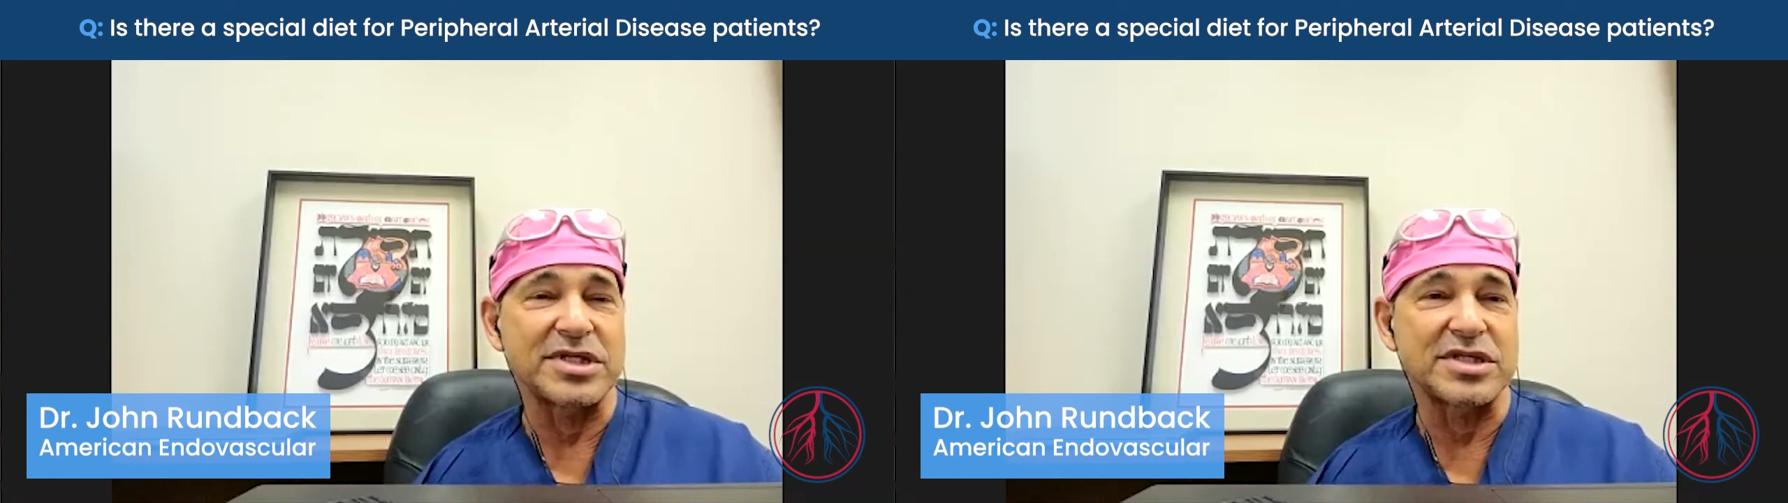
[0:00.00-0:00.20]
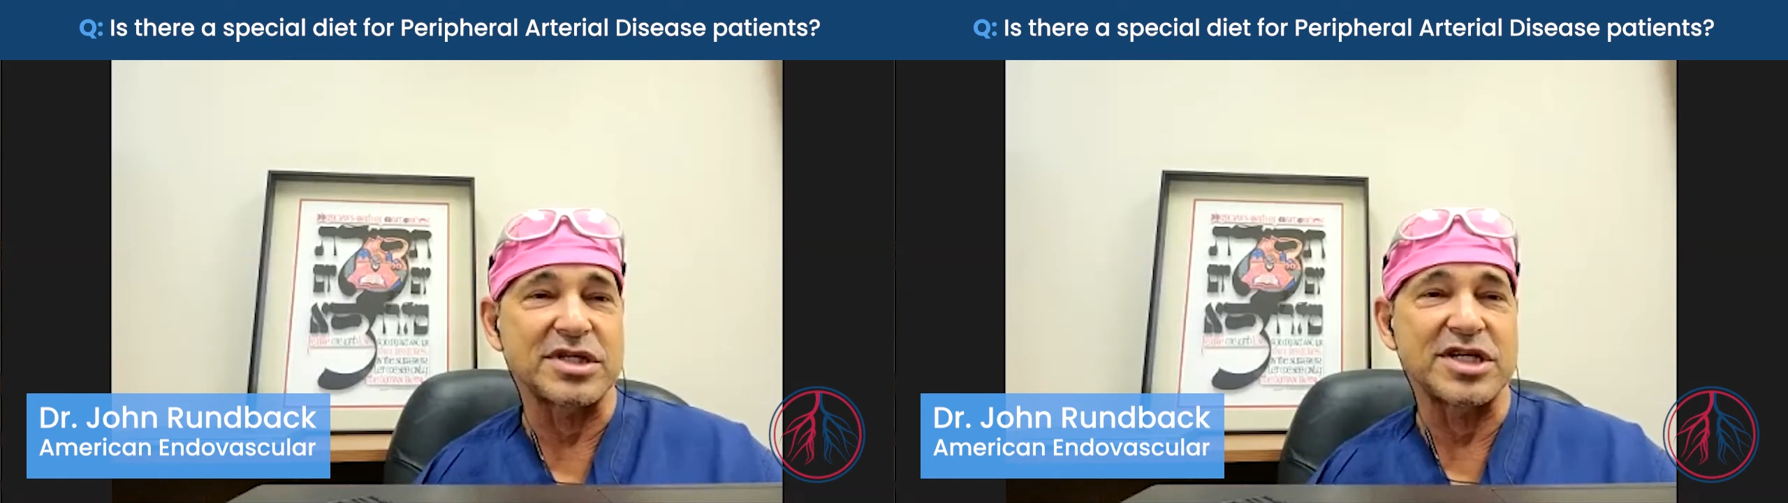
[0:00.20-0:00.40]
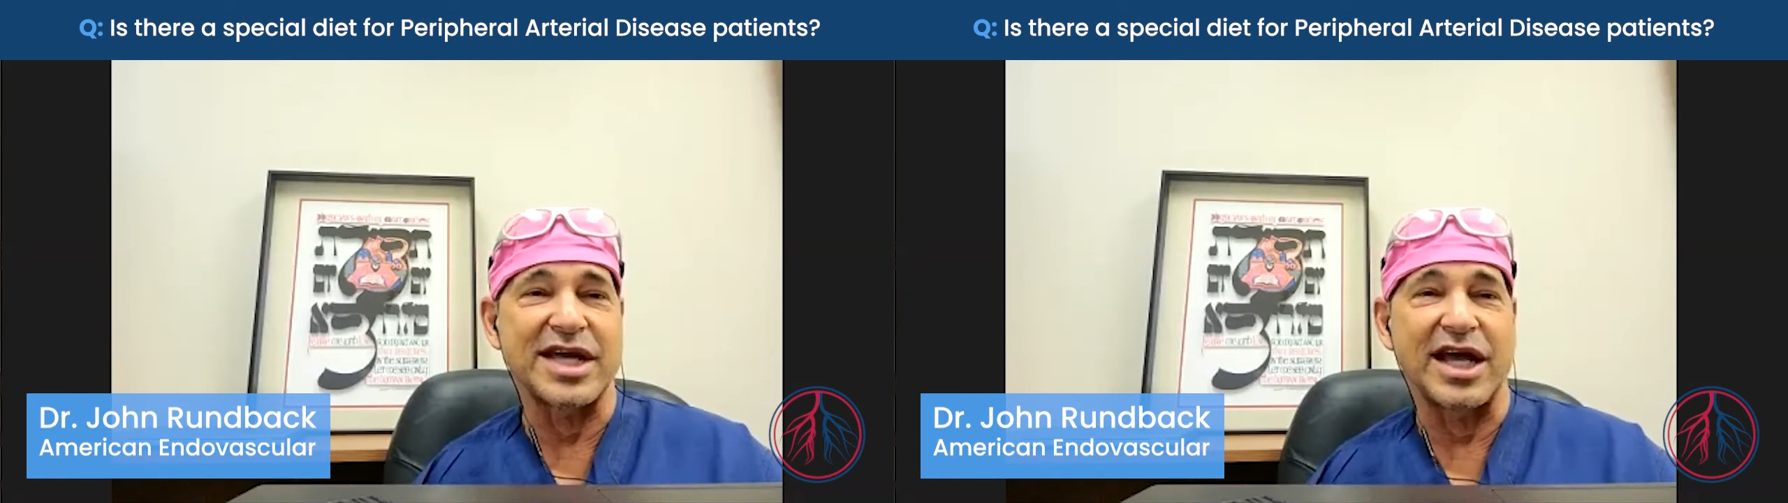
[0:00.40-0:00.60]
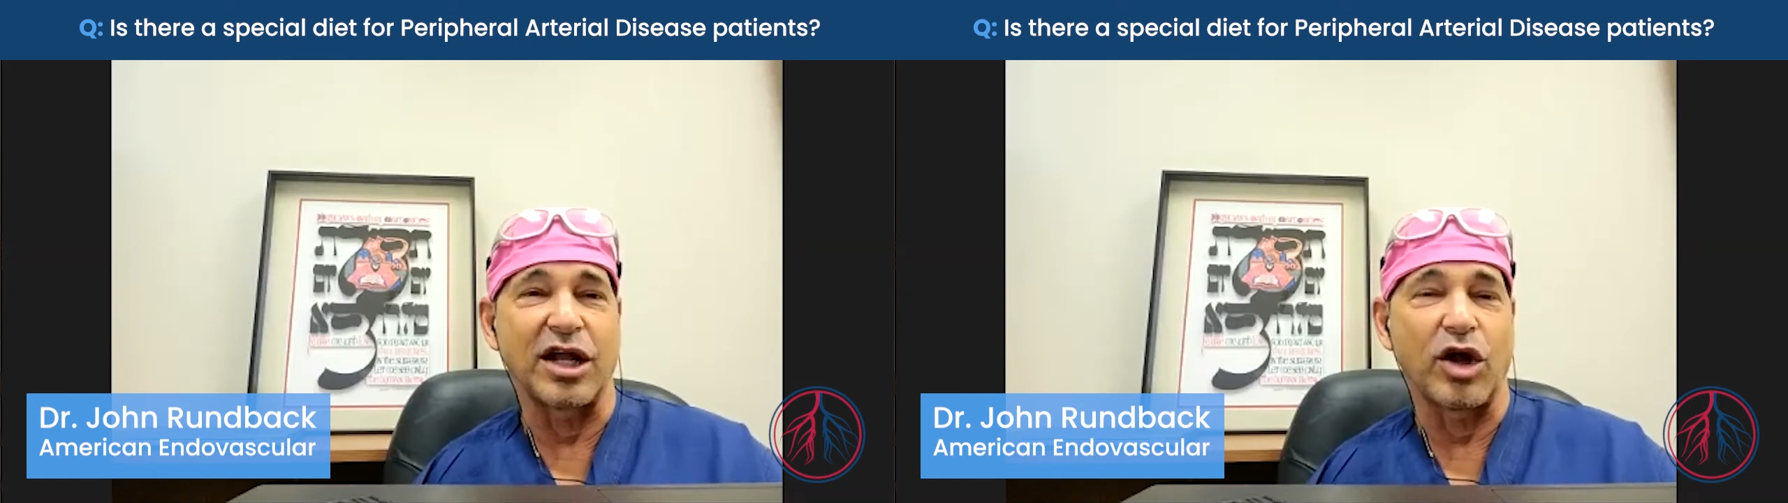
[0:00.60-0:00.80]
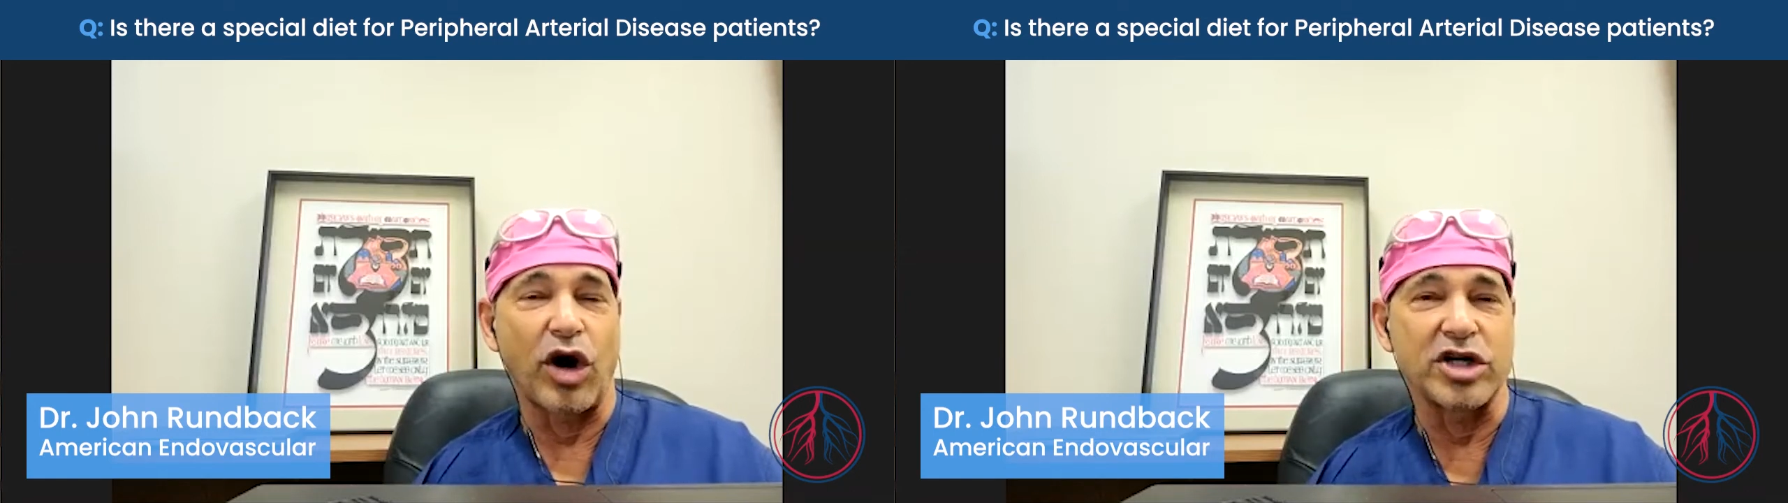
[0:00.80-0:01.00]
such as
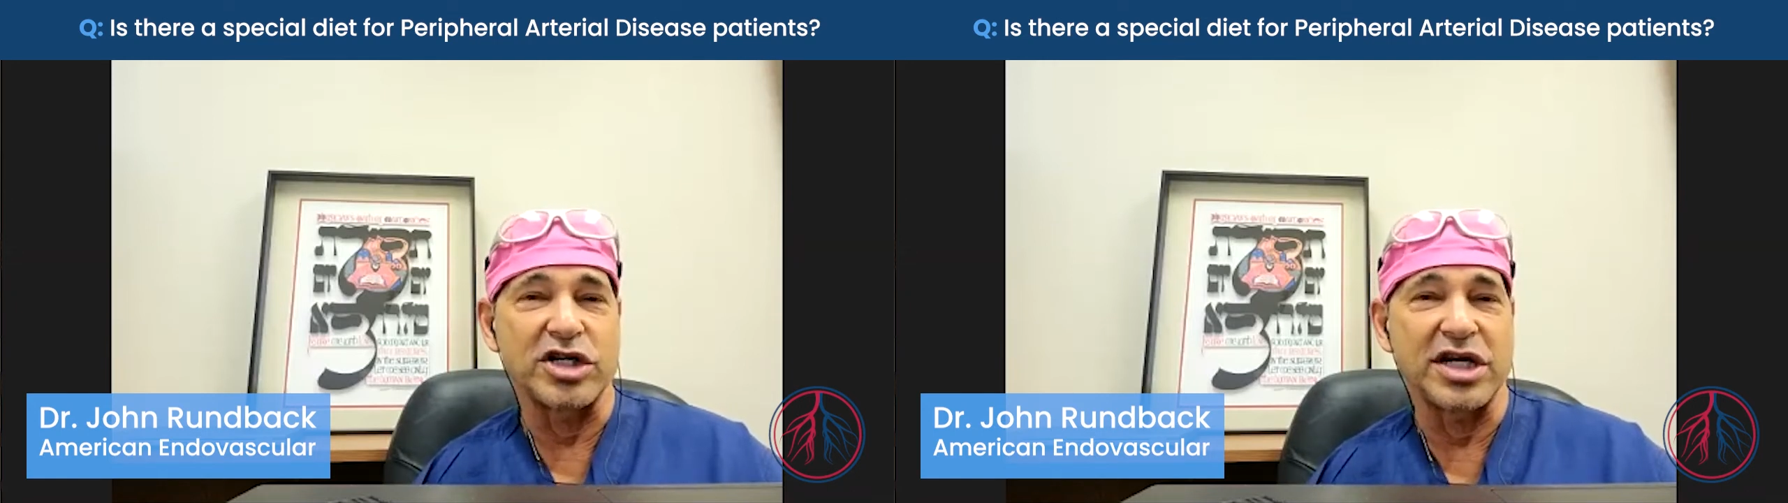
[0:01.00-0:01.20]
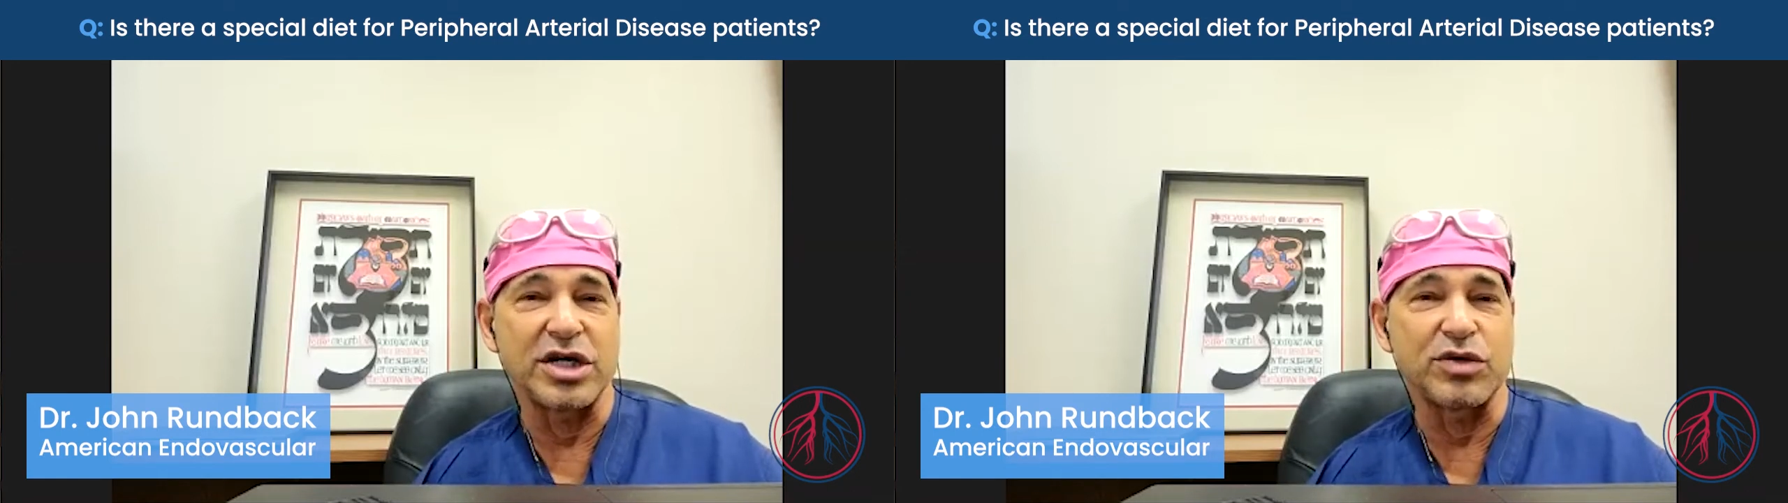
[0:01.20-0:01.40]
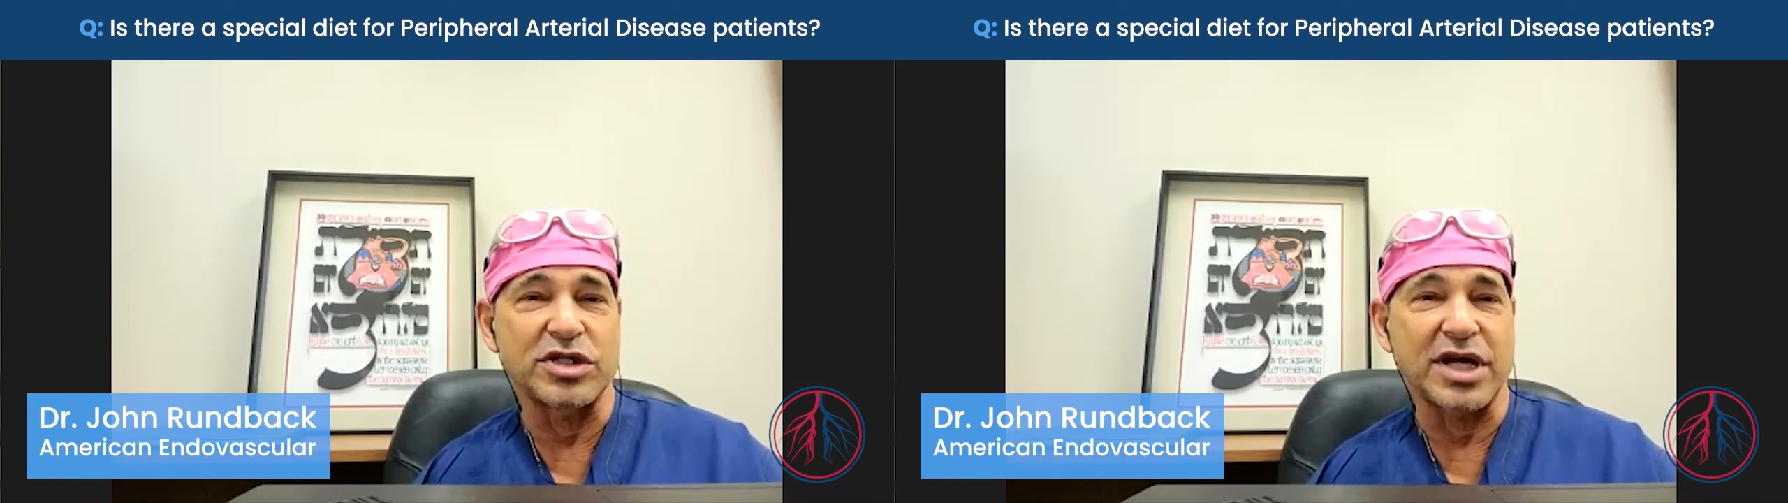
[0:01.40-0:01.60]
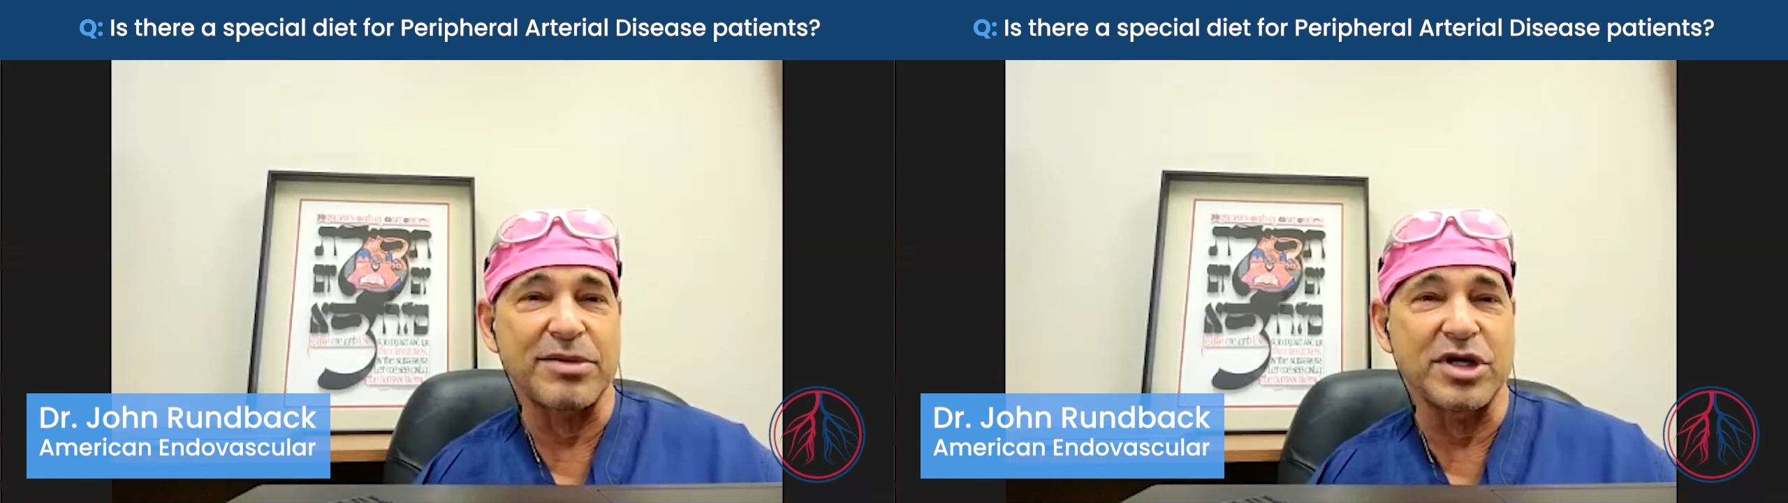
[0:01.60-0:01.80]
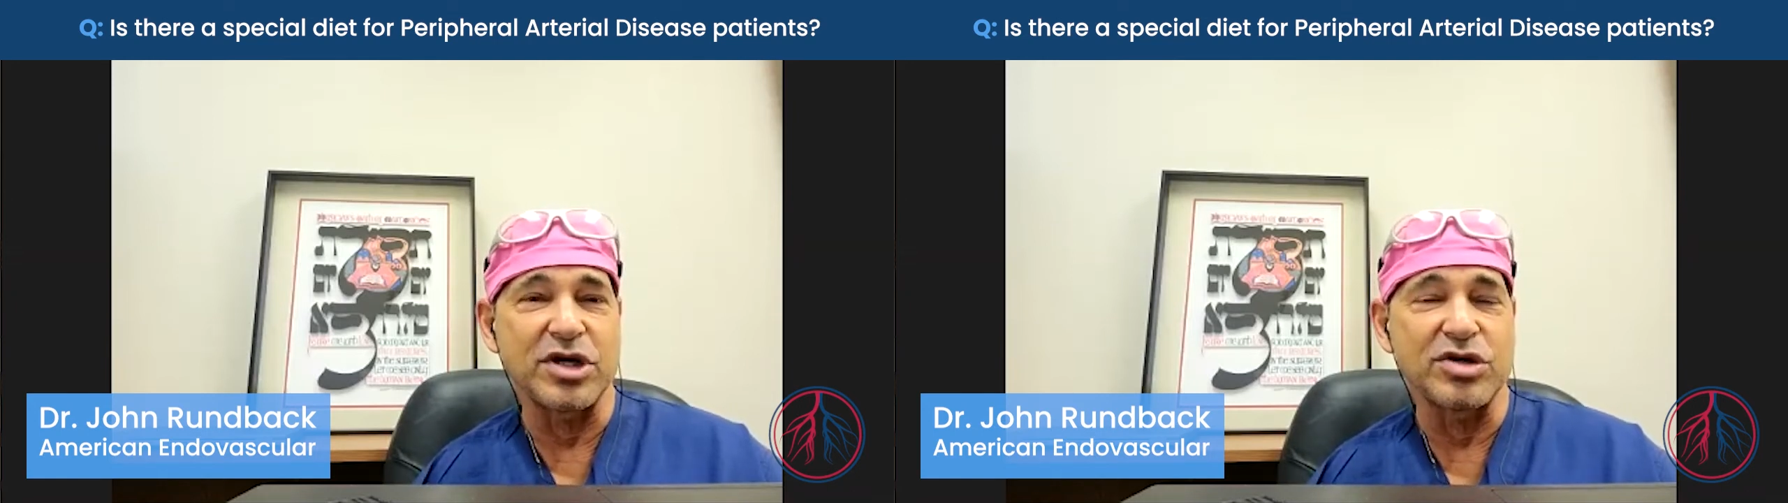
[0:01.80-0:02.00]
L arginine, which can
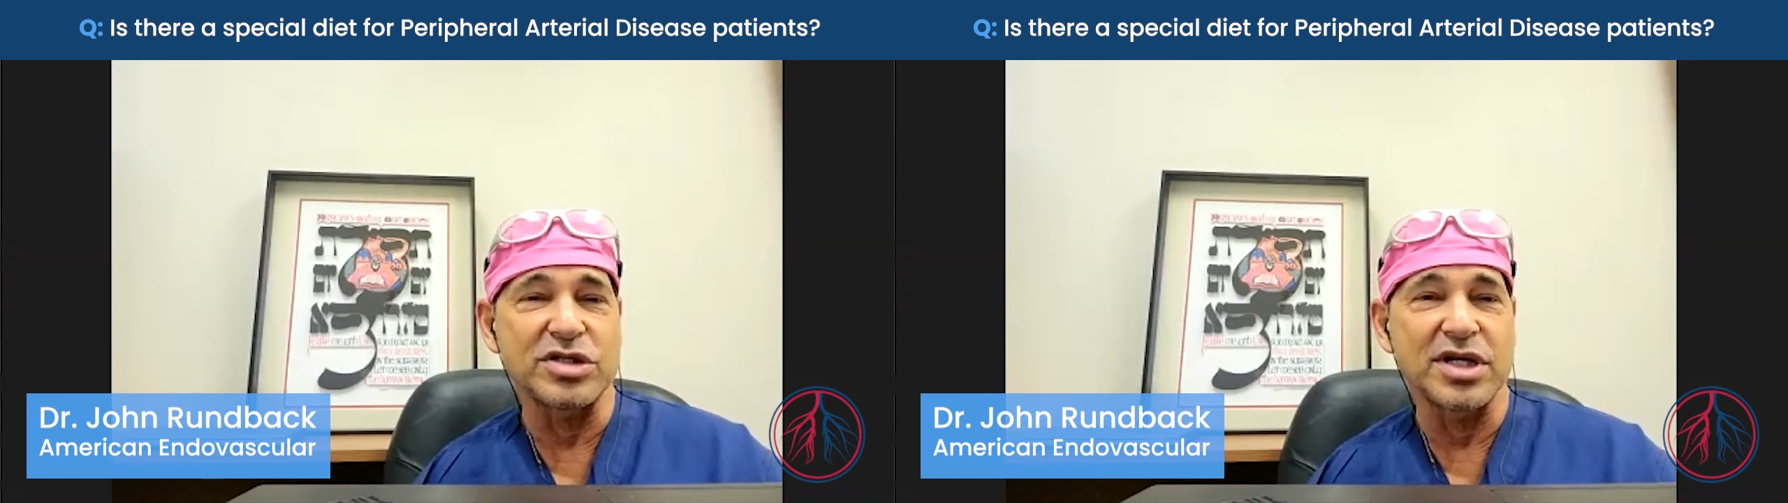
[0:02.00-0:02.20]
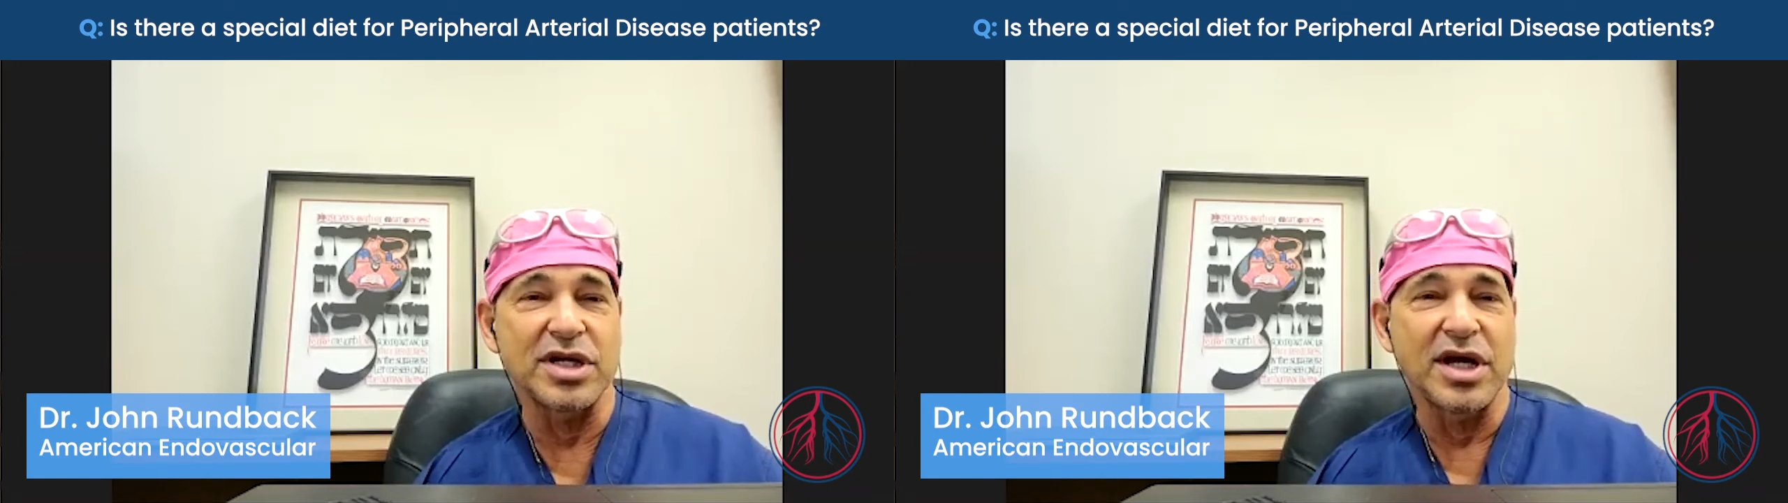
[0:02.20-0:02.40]
be used,